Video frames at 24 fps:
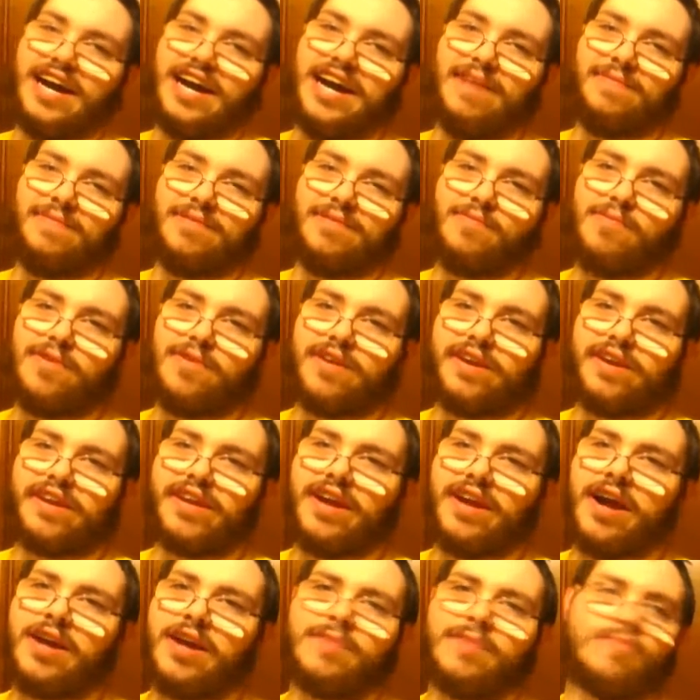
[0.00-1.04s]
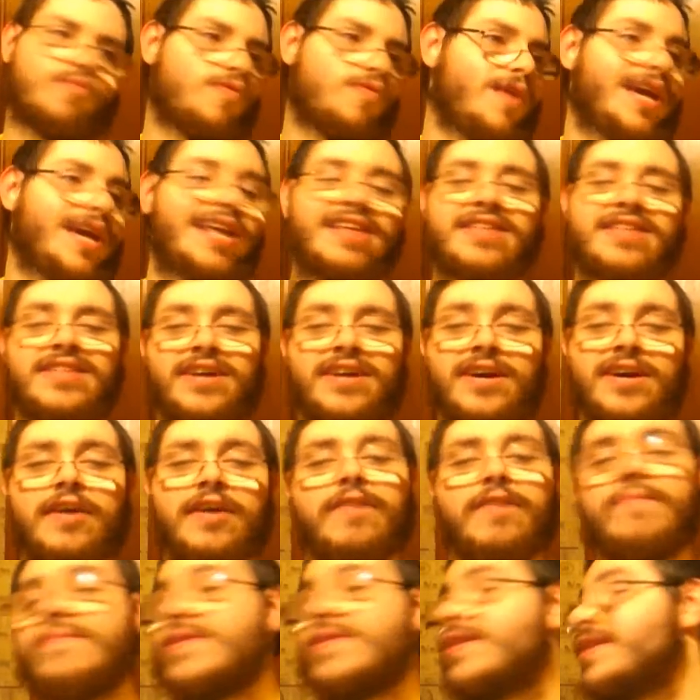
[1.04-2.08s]
I'm the one that got them raised
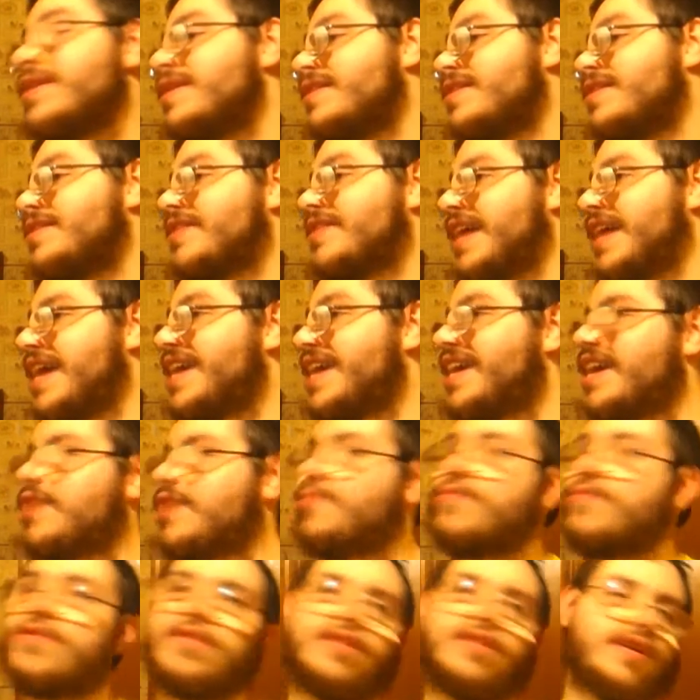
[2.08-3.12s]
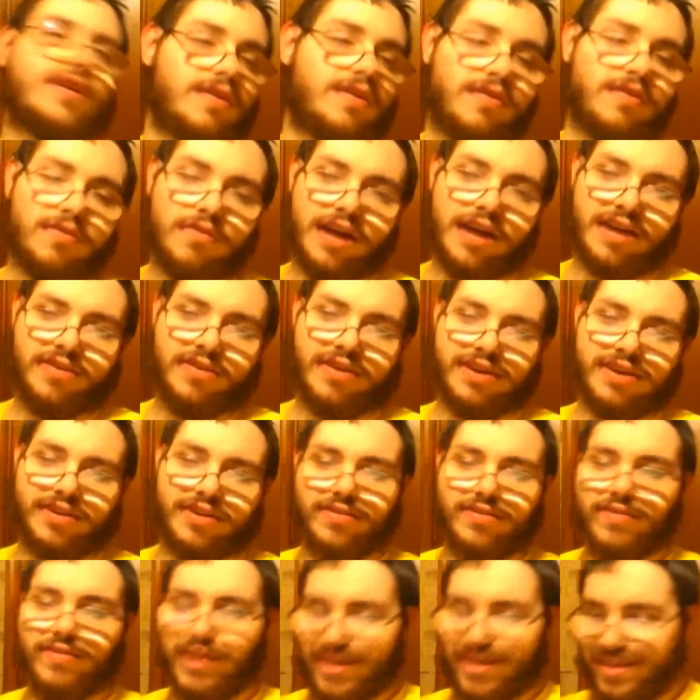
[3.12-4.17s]
up. The daycare was, like,
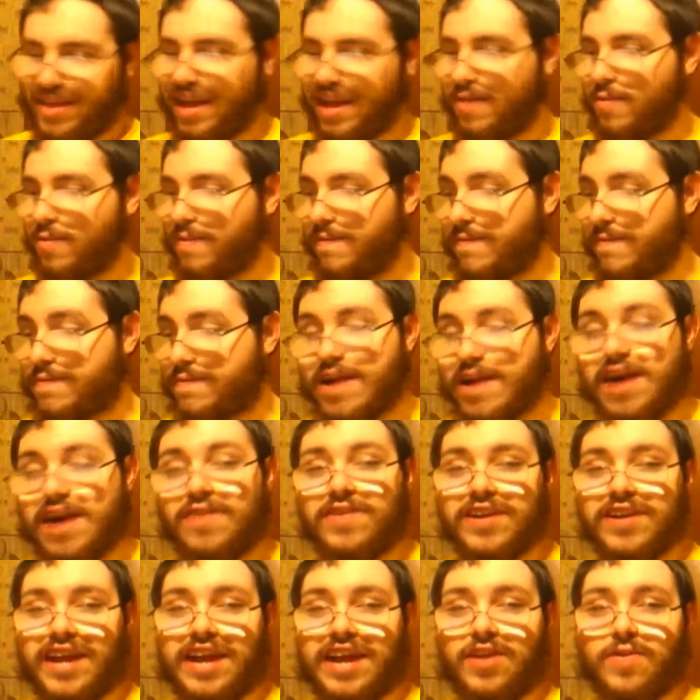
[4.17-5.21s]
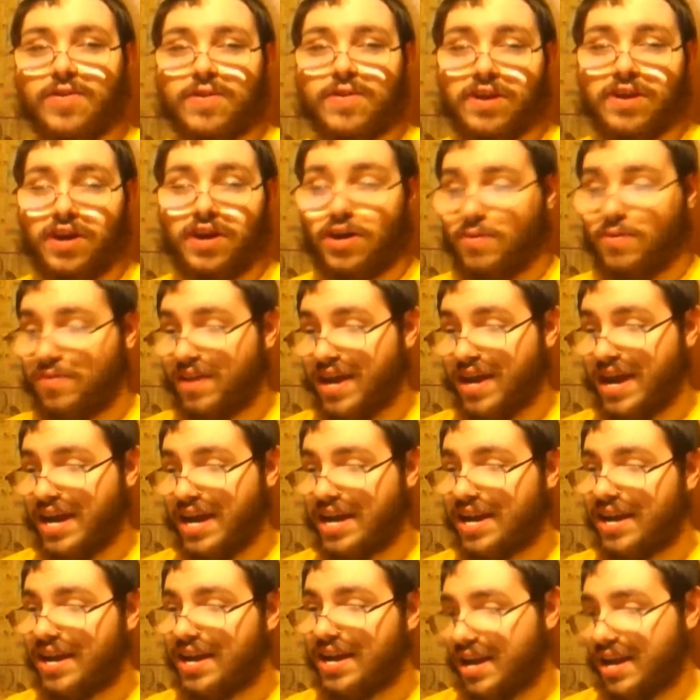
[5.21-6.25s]
let's say with Feraligatr and all
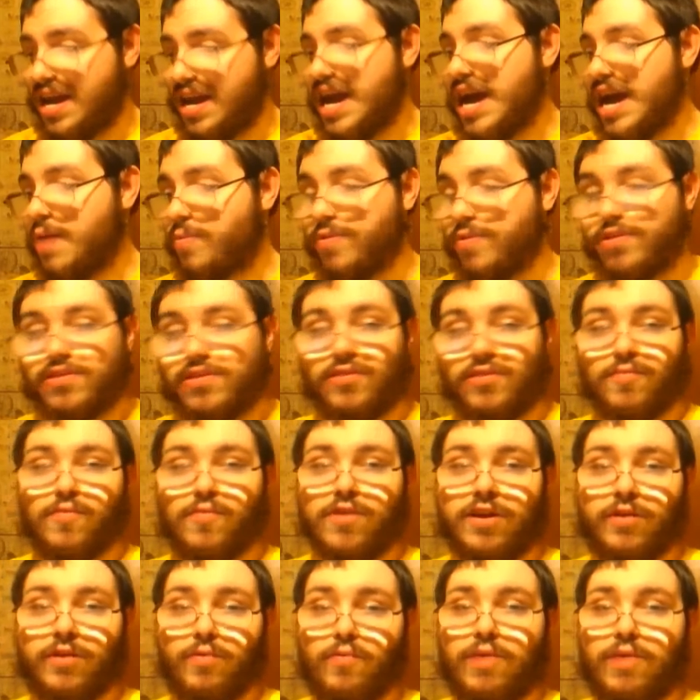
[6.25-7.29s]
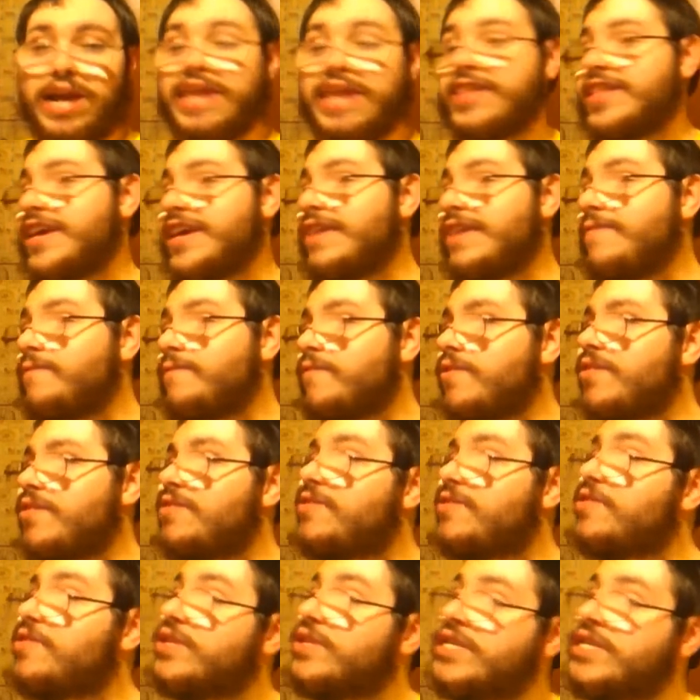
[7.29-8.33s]
that. I was the one that raised him from the
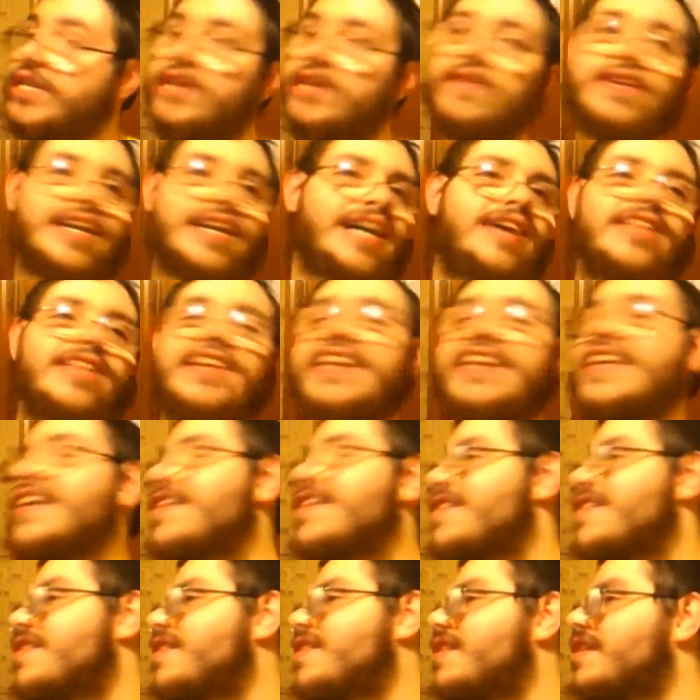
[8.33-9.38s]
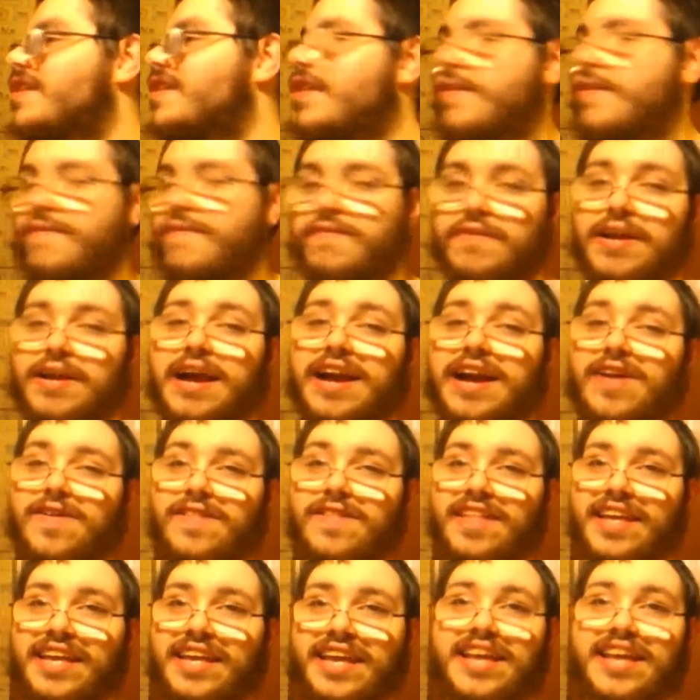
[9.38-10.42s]
little Totodile that he is to the Feraligatr
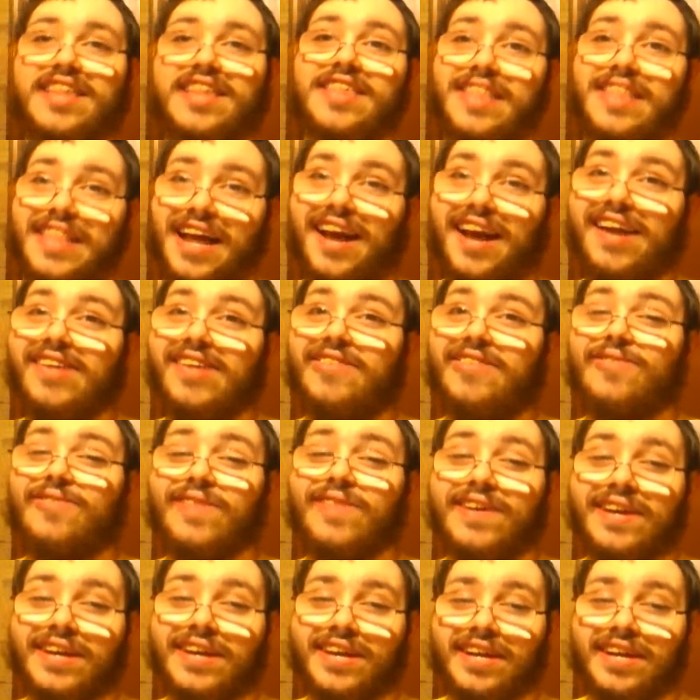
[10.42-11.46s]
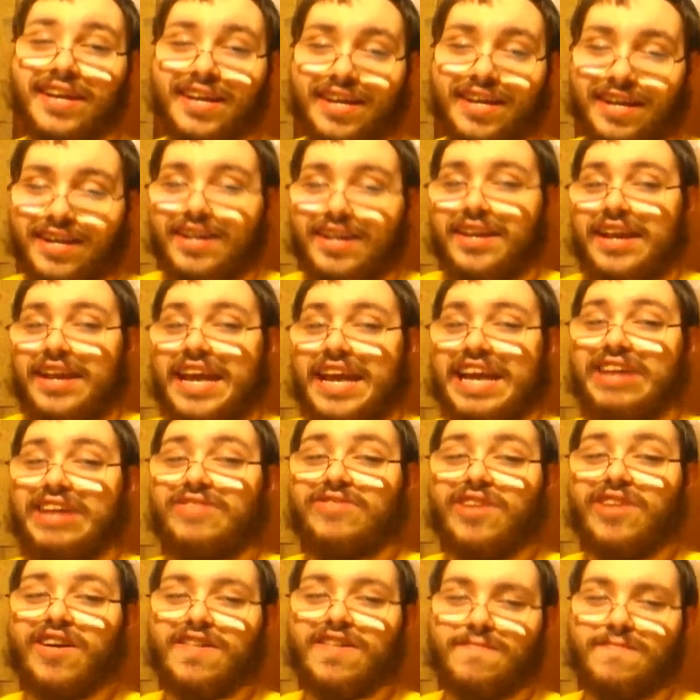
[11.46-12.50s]
that he is now. He
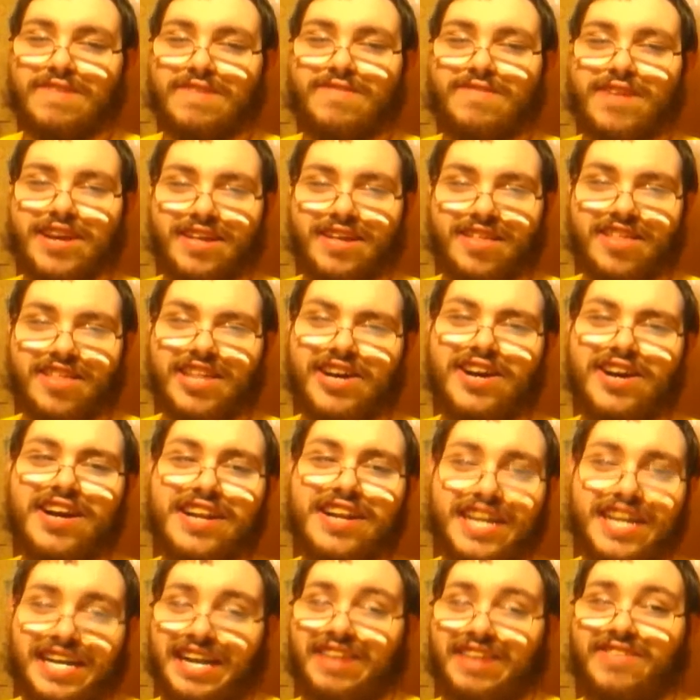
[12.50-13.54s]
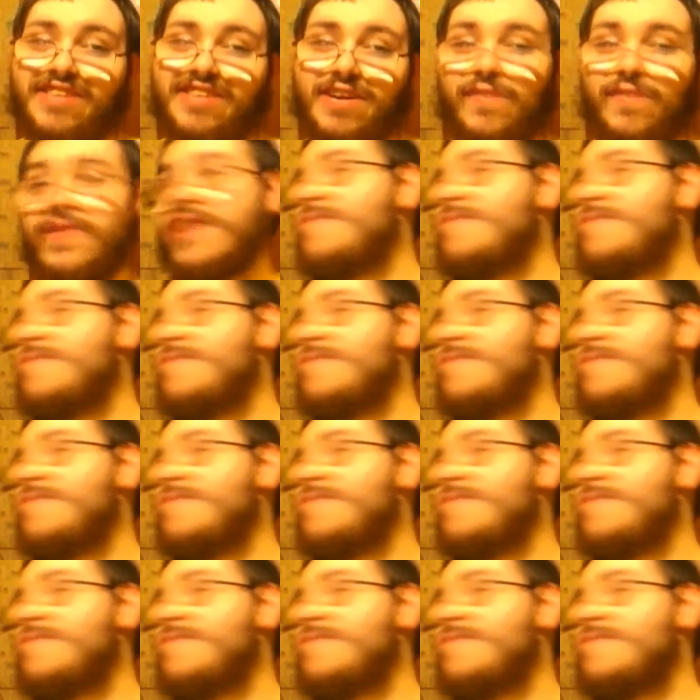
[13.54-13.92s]
loves me like a son, and I love